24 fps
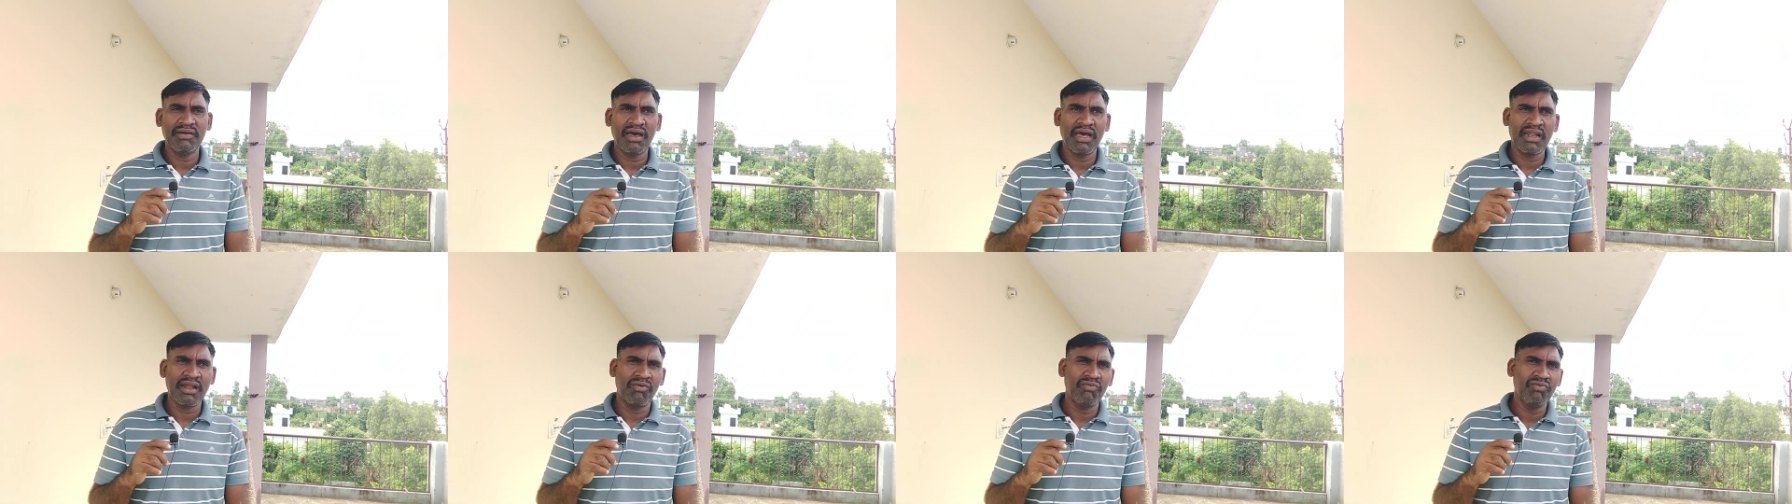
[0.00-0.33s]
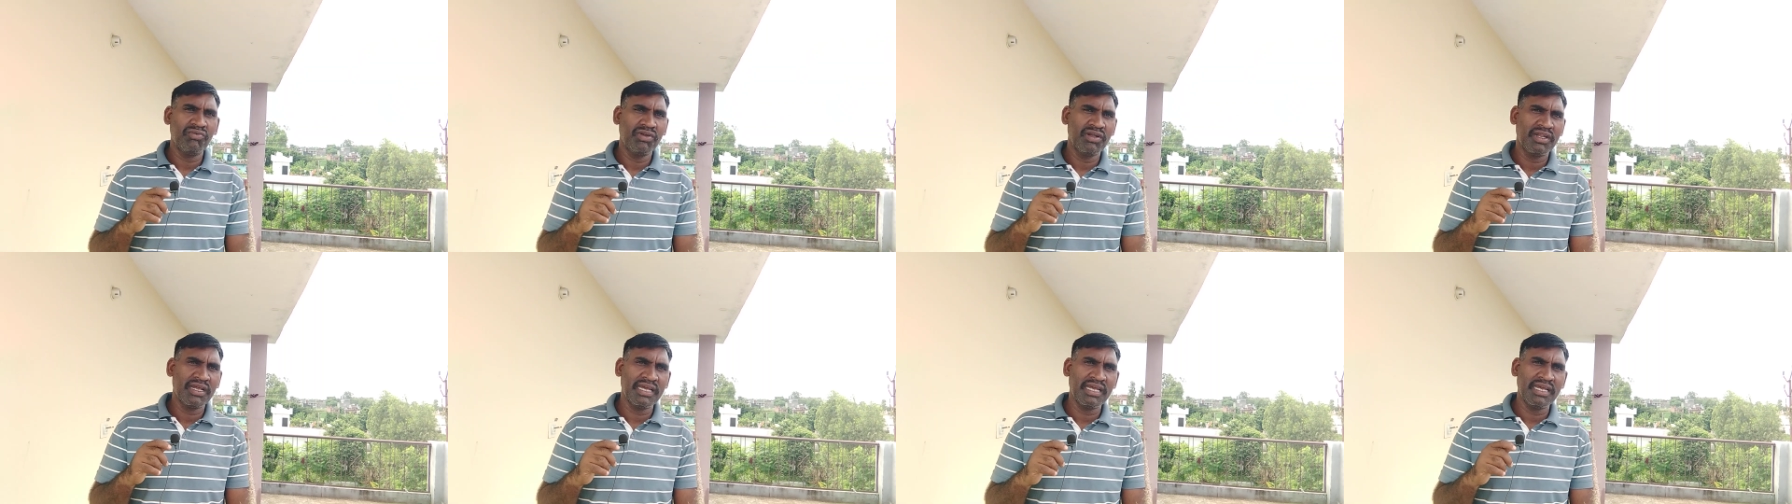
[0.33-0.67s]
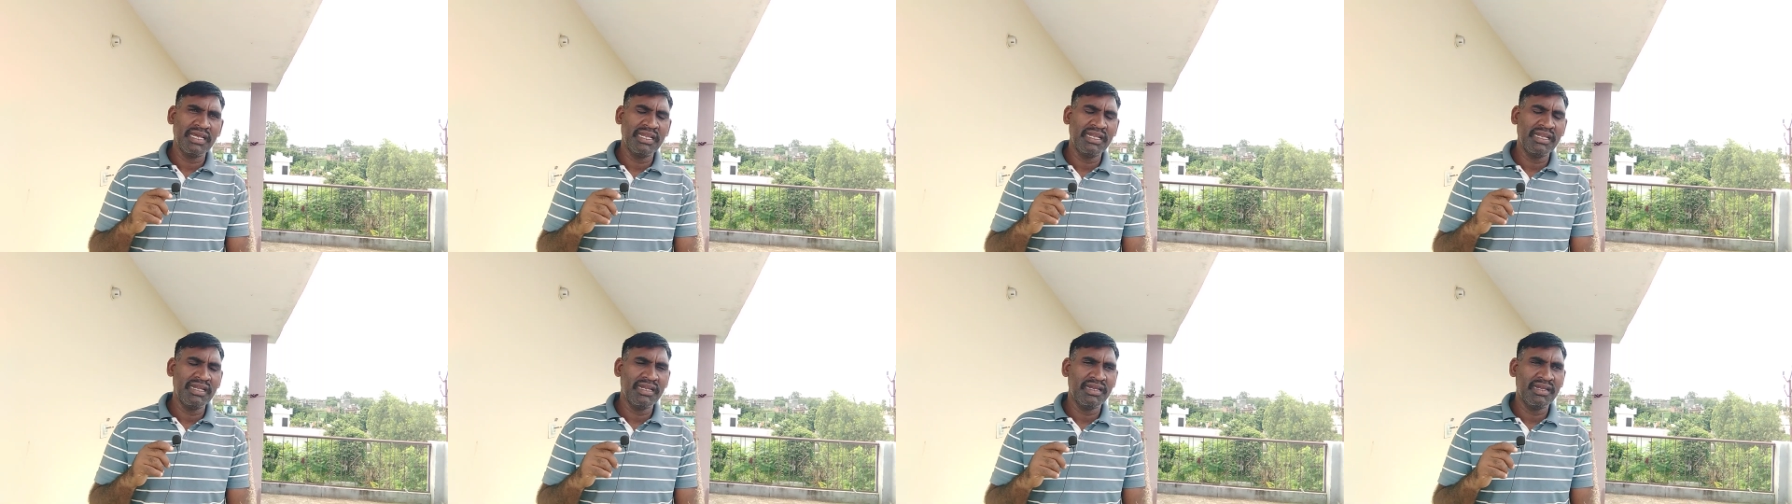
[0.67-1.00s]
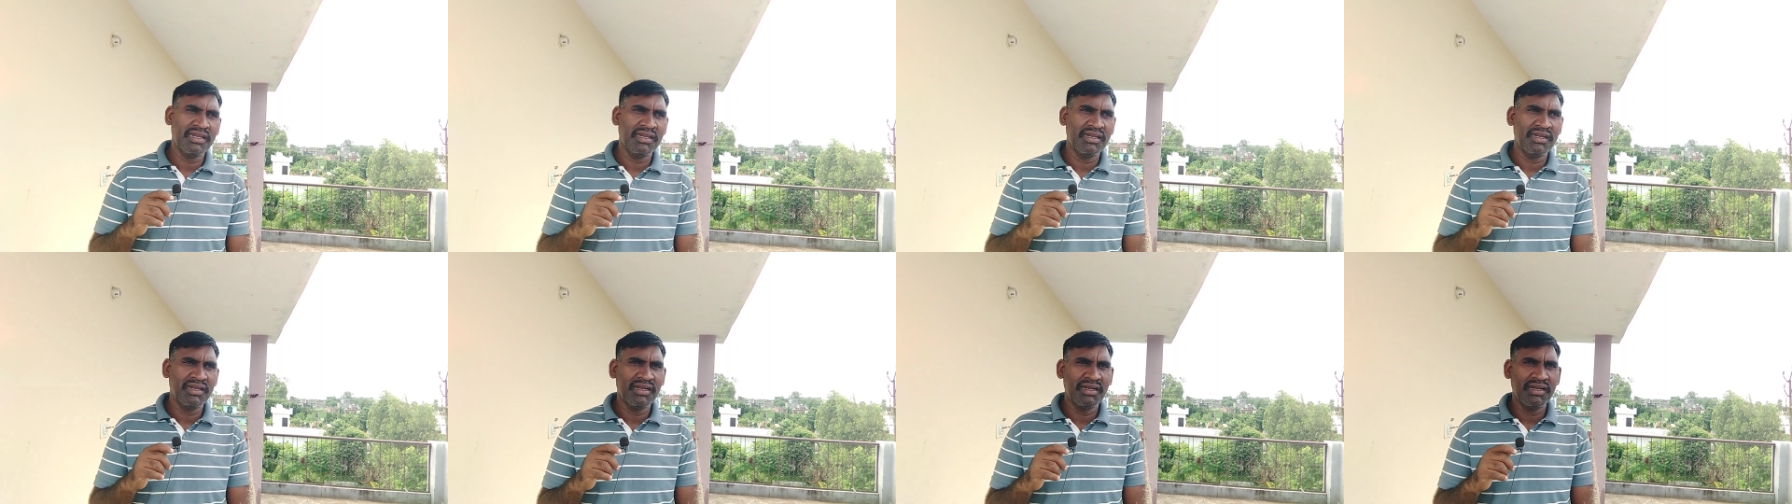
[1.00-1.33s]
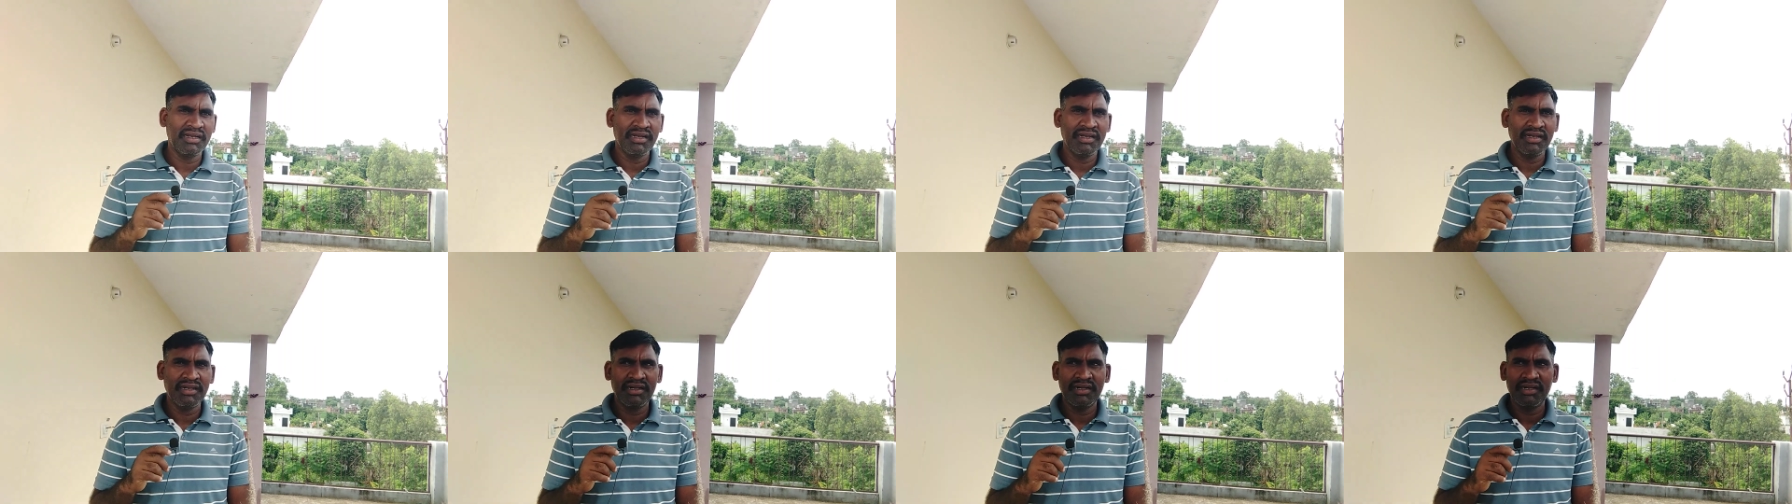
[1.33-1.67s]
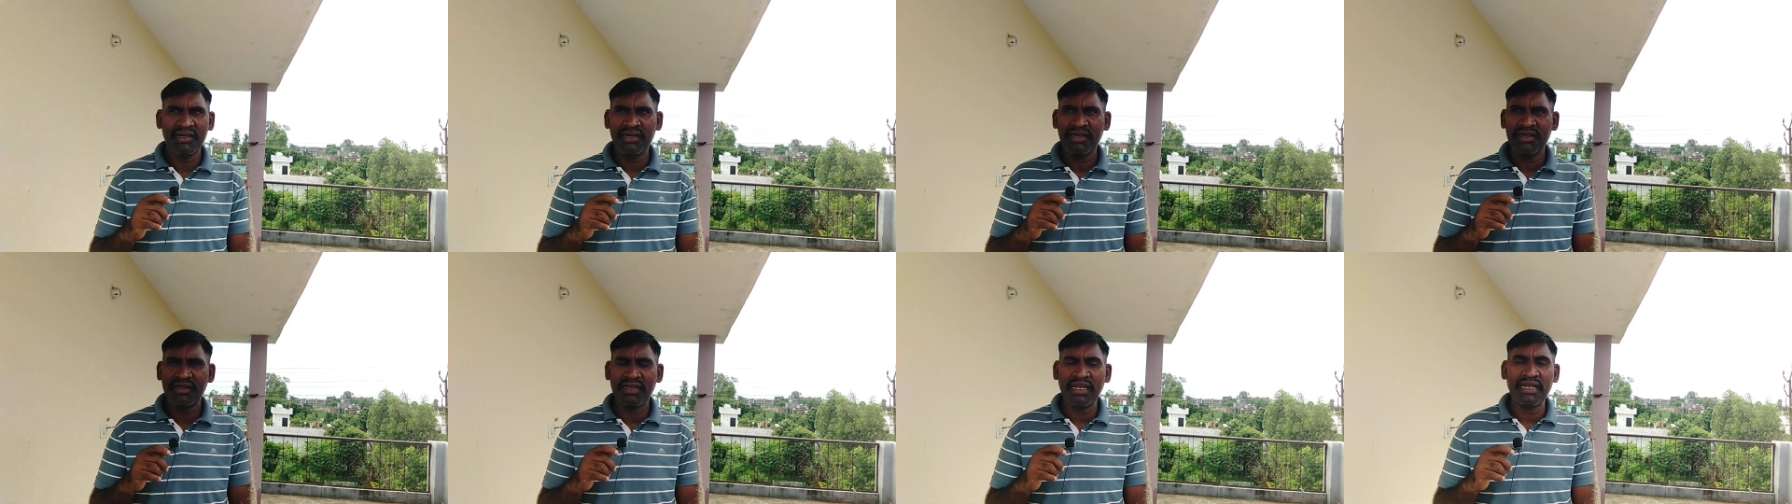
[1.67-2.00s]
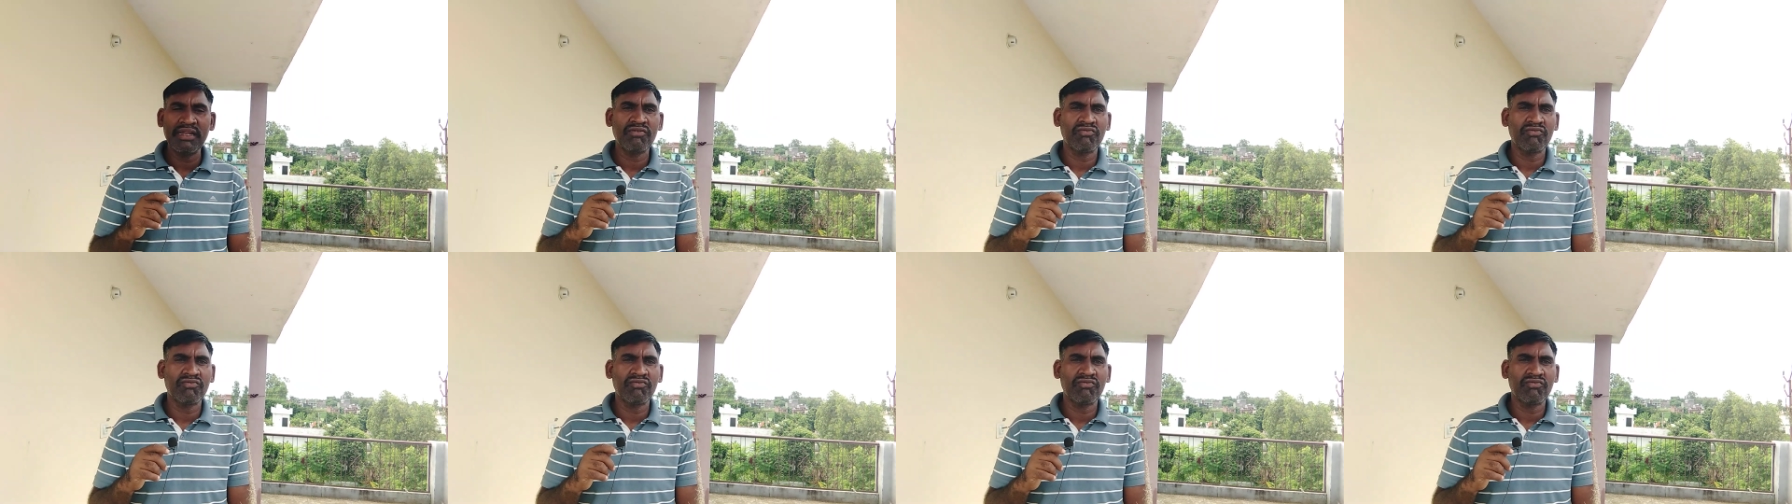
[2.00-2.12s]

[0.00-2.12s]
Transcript: around 10 uh,